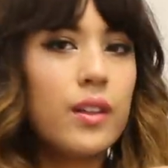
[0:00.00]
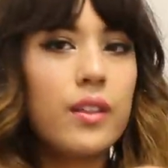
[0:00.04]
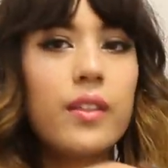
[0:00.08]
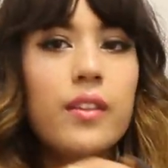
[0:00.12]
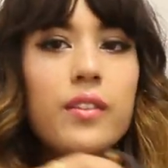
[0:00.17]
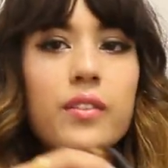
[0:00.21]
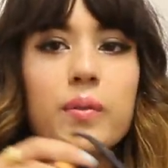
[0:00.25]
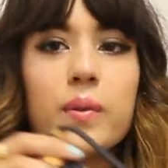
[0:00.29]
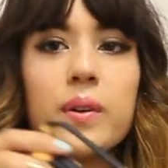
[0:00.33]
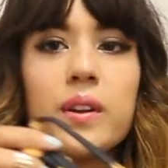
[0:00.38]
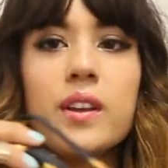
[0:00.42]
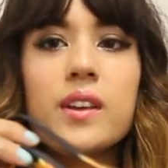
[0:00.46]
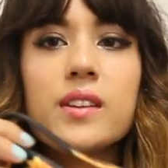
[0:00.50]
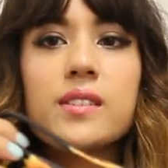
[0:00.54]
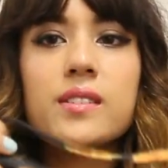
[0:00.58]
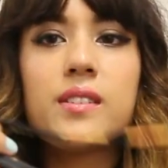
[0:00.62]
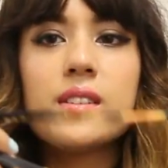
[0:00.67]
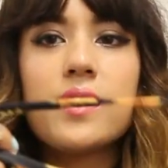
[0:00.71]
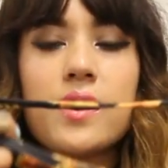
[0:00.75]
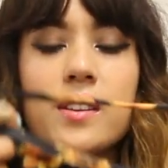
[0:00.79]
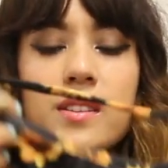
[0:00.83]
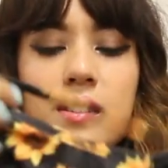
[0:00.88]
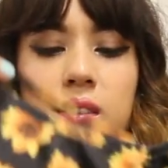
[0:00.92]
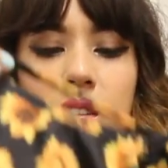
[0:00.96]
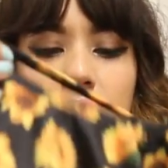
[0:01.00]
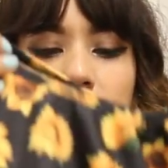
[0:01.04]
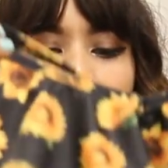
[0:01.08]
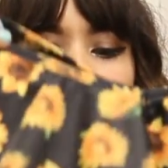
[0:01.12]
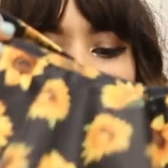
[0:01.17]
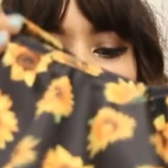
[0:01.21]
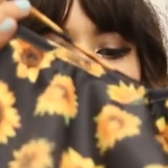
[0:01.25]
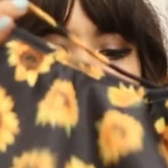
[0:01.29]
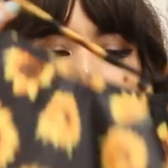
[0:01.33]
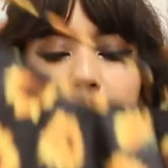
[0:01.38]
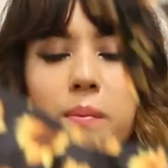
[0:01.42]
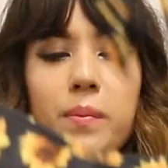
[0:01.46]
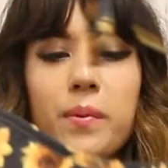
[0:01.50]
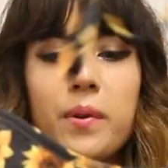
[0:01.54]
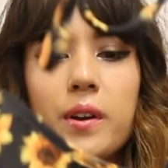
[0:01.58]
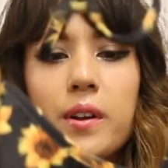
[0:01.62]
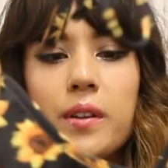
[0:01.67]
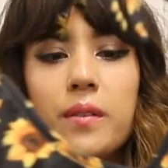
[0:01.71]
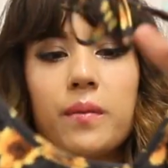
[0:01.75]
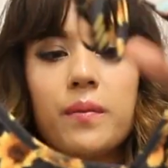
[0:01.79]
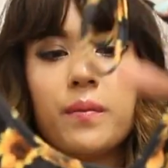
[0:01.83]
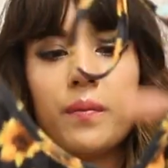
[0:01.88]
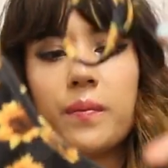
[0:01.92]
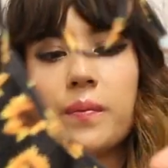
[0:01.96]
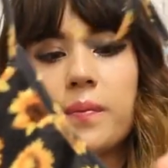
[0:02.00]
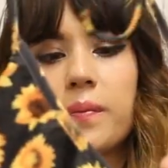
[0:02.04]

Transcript: This one is a nice sunflower print.